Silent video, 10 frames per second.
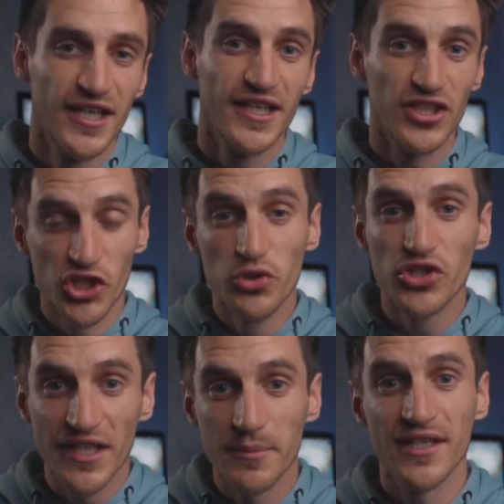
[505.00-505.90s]
it
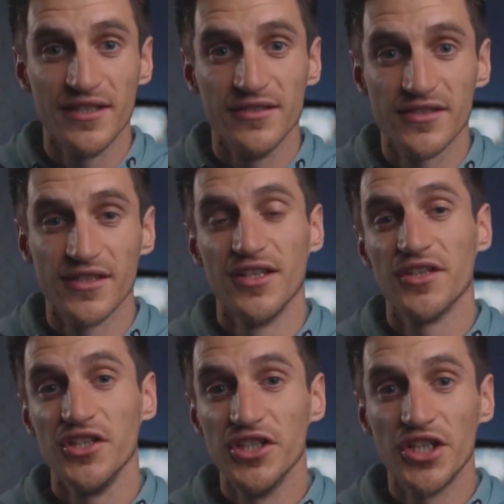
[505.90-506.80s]
usually means
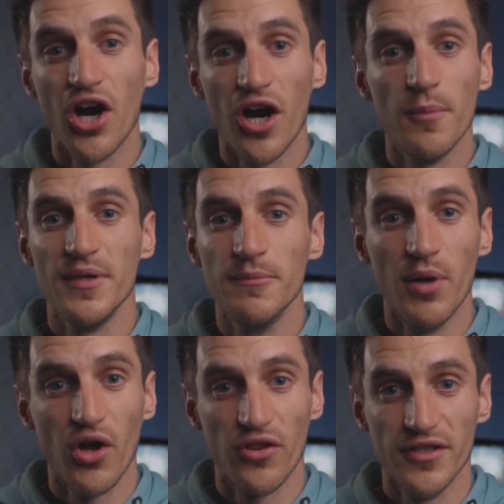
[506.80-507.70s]
that you can't be
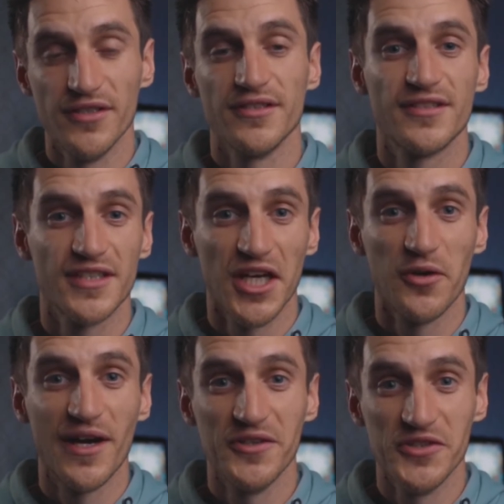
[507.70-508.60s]
bothered to
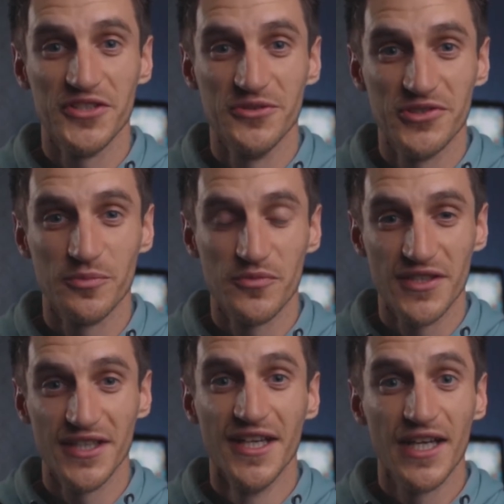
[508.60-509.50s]
go out and do
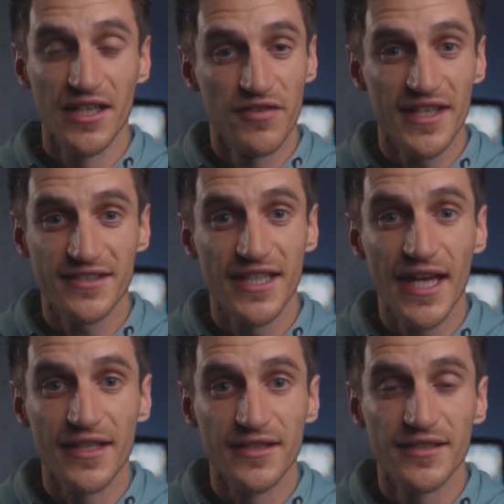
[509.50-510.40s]
something. And if that's the
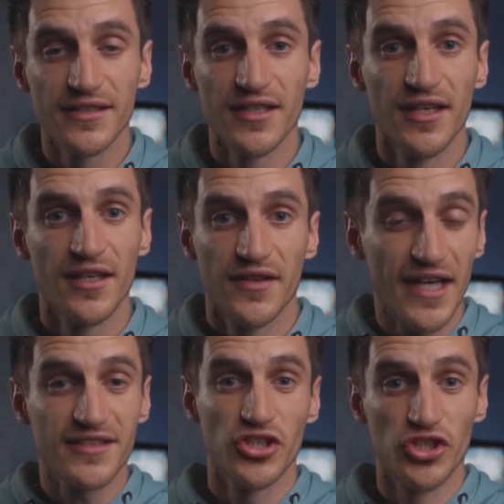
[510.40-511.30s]
case,
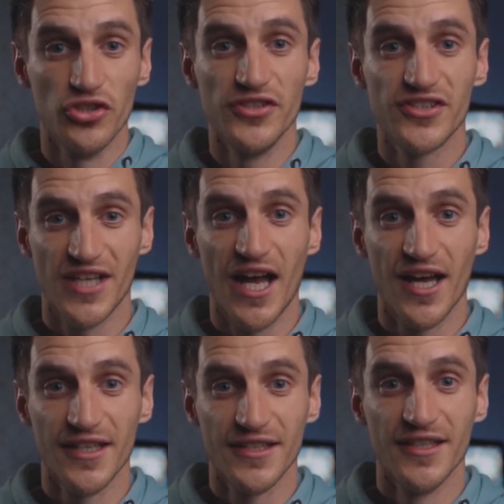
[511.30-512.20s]
that's a good
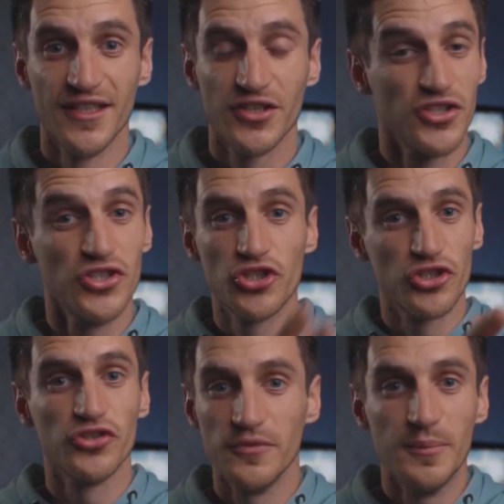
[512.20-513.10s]
sign that you
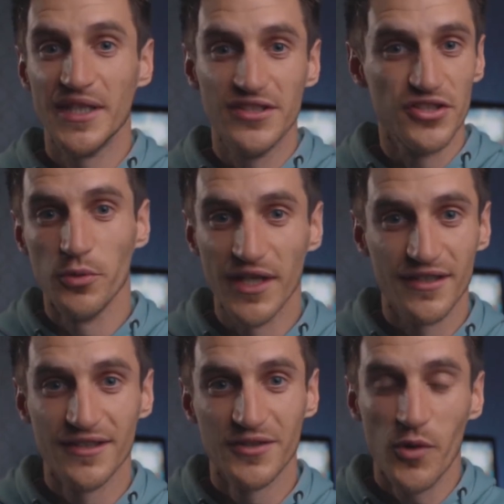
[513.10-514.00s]
shouldn't be
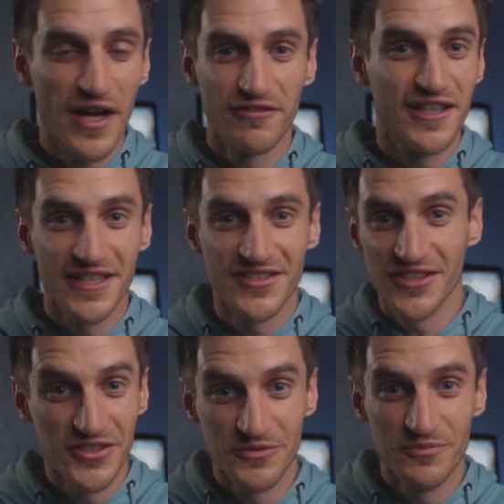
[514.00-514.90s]
doing whatever it is
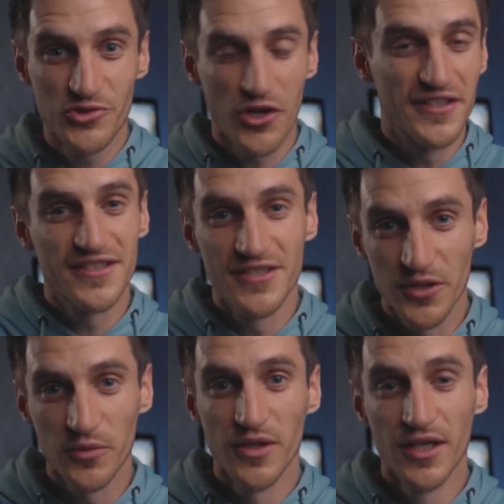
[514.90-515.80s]
that you're trying to
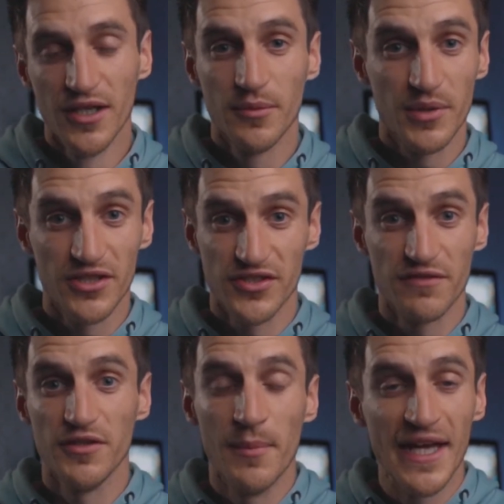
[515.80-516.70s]
do. Because
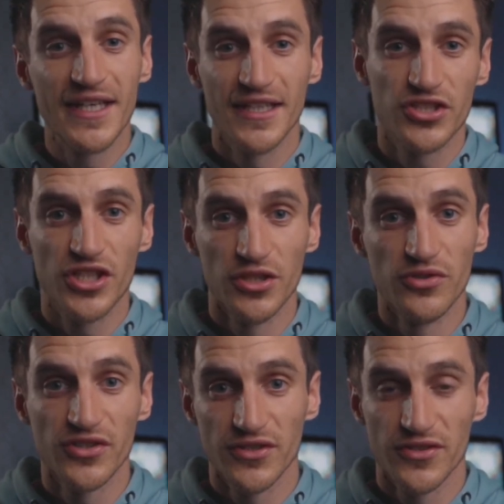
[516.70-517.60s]
if you're making
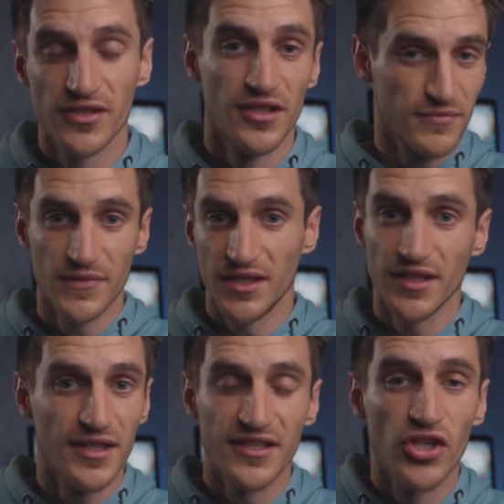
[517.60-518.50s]
excuses,
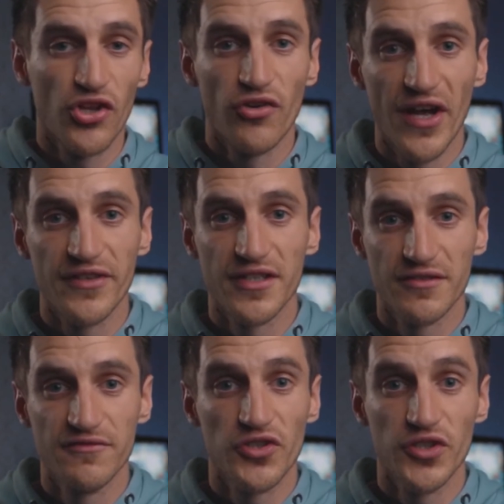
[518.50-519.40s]
it's not the right
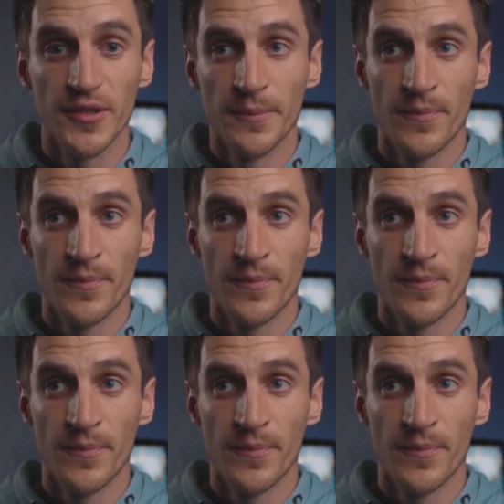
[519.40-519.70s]
thing for you.